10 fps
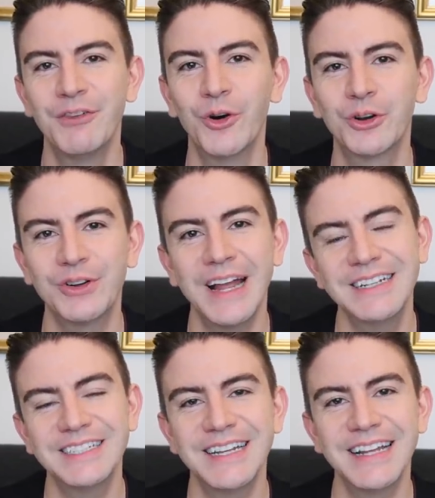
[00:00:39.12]
for
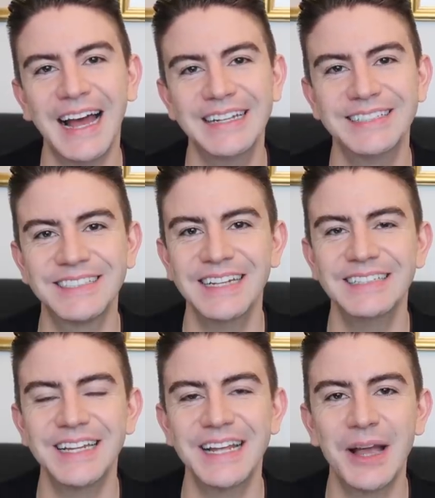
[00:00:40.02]
creating and
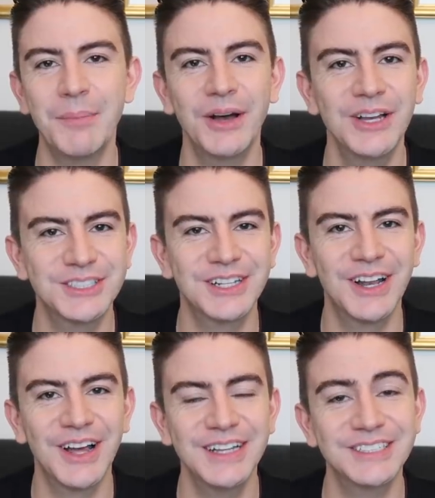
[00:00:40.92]
sending
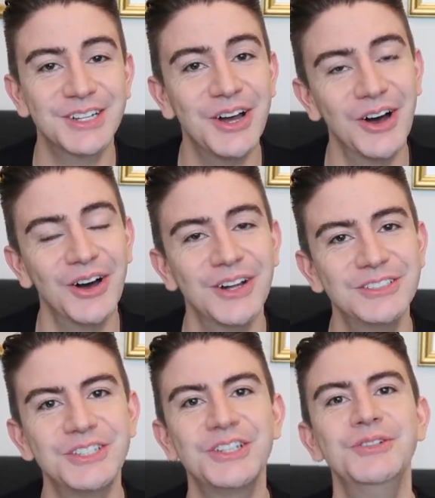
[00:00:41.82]
personalised
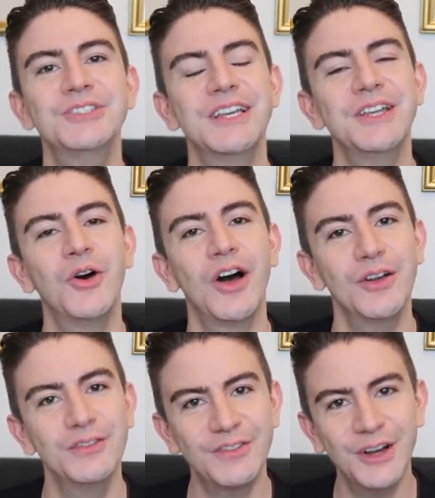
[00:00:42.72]
cards using your
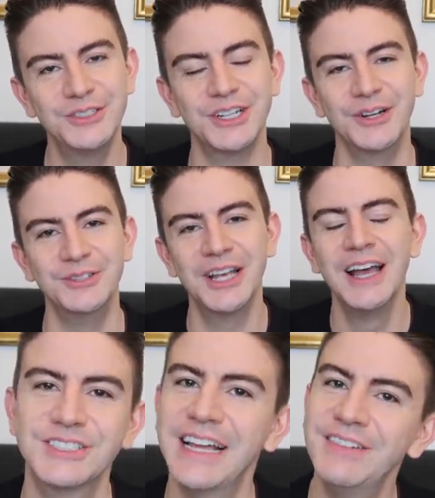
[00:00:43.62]
own photos.
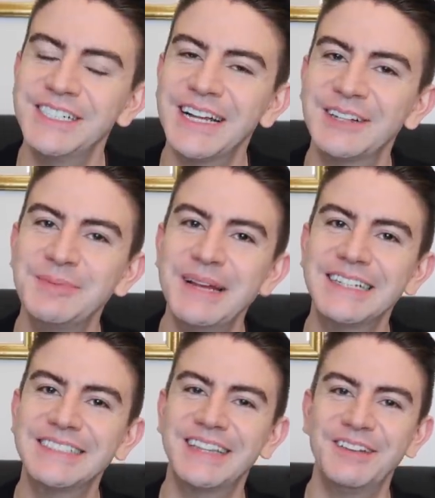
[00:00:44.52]
So they reached out to me
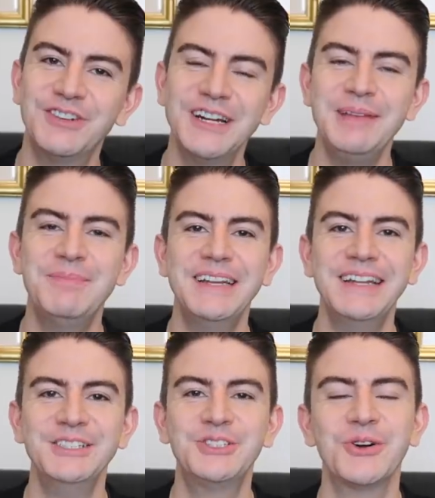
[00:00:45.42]
and said they've really been
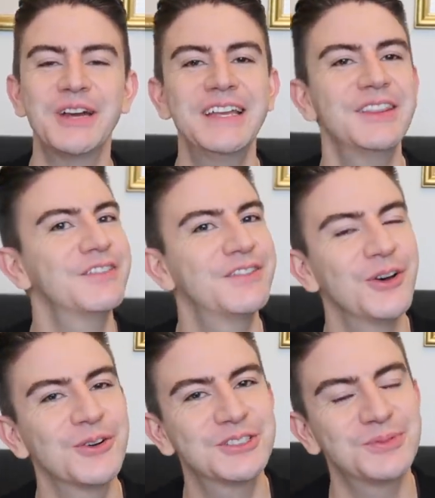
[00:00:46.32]
enjoying the
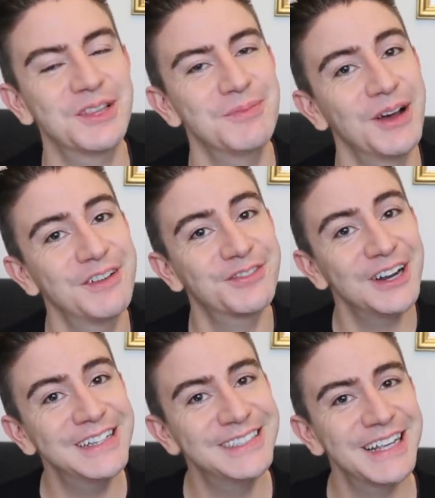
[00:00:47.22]
vlogs with my
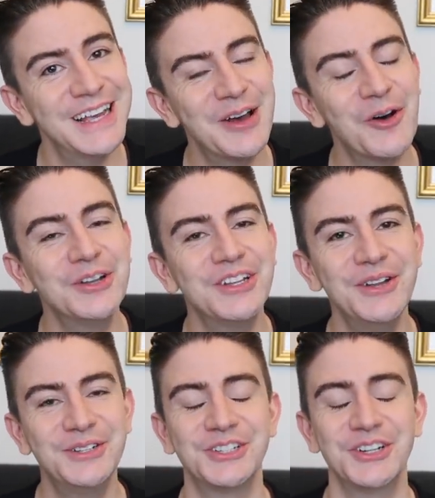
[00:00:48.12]
friends here on
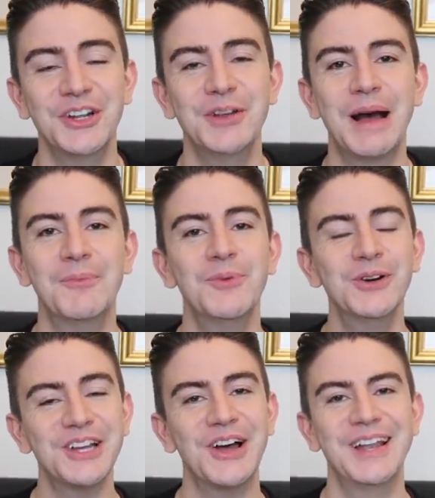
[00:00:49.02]
YouTube and
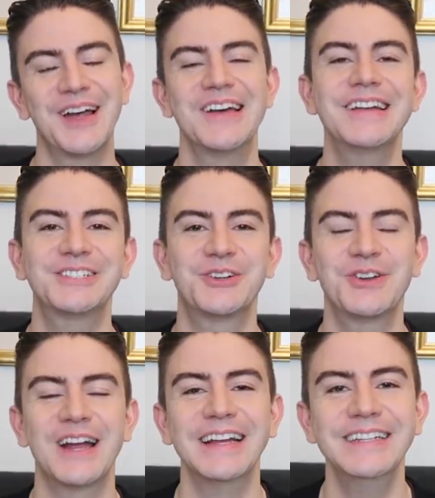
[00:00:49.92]
would I like to
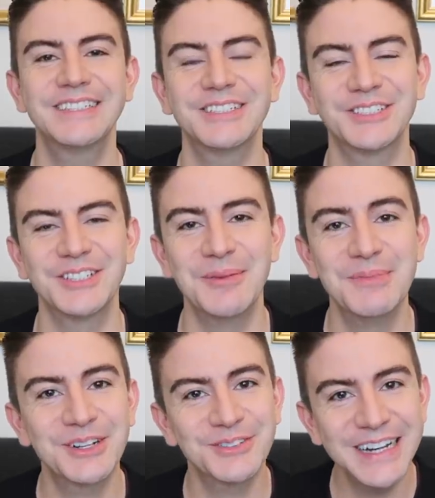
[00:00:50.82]
create some
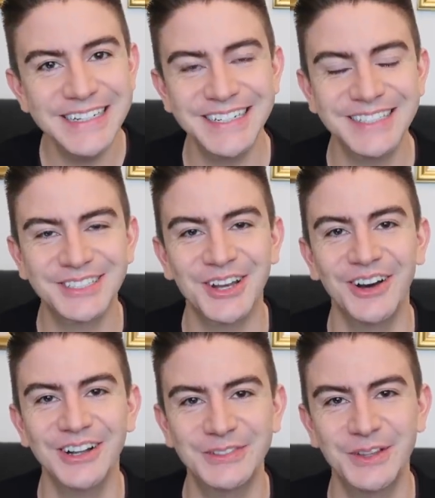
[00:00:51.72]
greetings
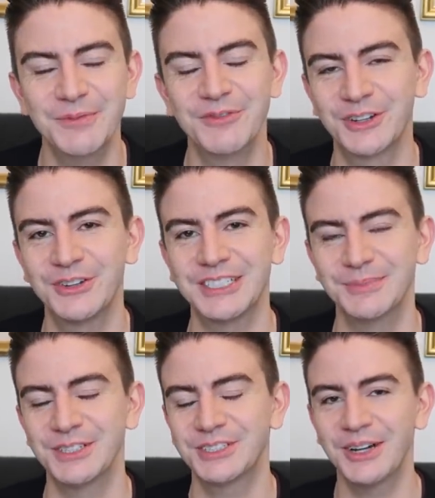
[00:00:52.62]
cards for them for
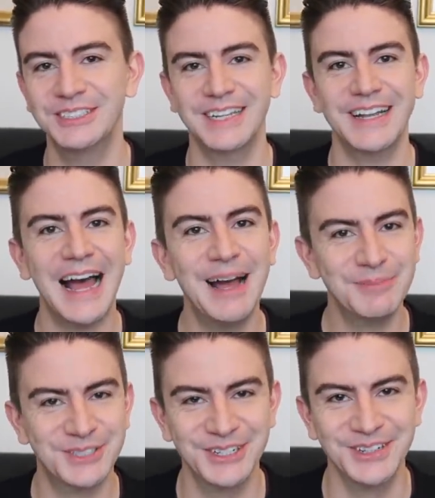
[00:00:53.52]
Christmas. So I said
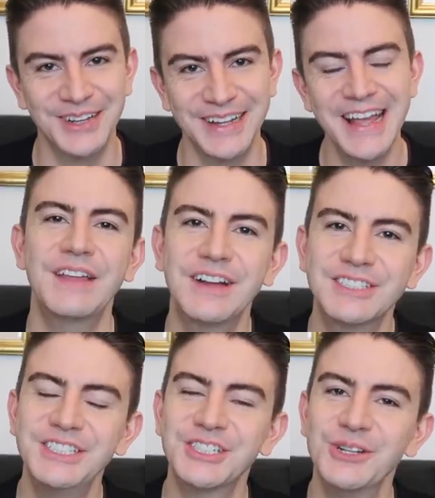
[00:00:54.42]
absolutely. They've
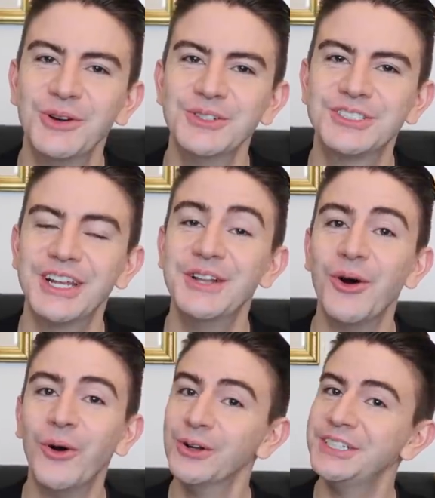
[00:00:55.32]
actually just launched
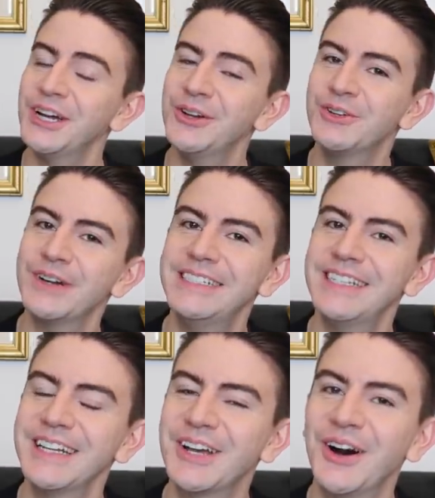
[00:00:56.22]
an audio
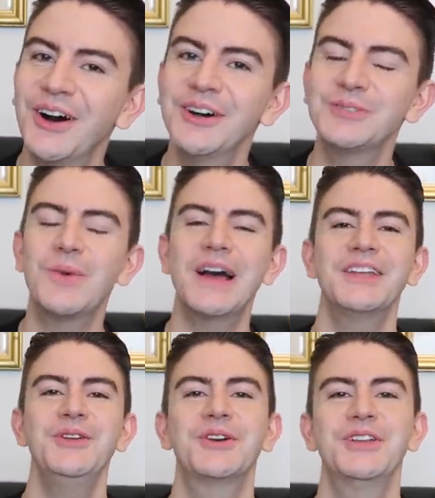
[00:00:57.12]
greeting card where
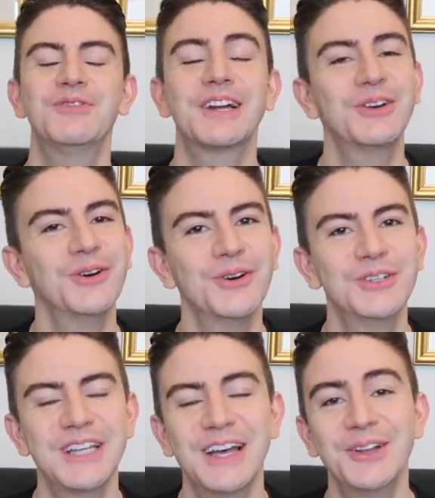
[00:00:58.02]
you can
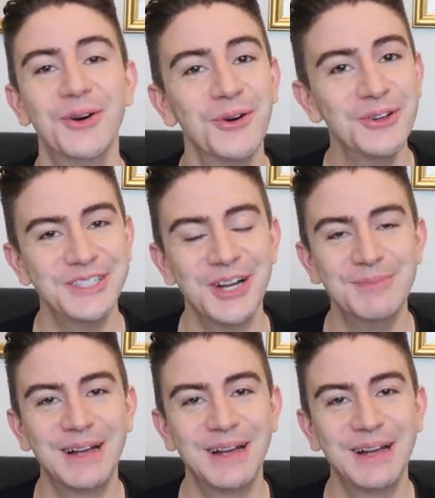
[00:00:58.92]
record an audio